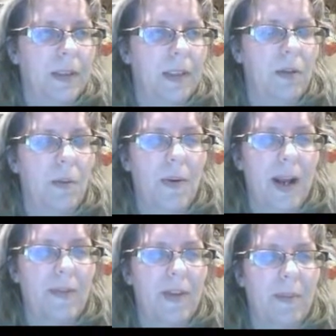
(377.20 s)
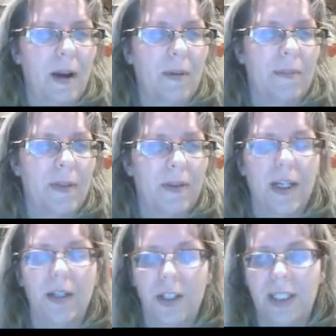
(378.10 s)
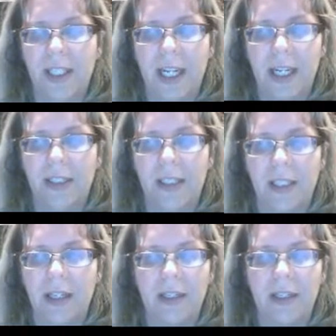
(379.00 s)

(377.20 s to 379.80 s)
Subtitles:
You won't have that problem. You can just hit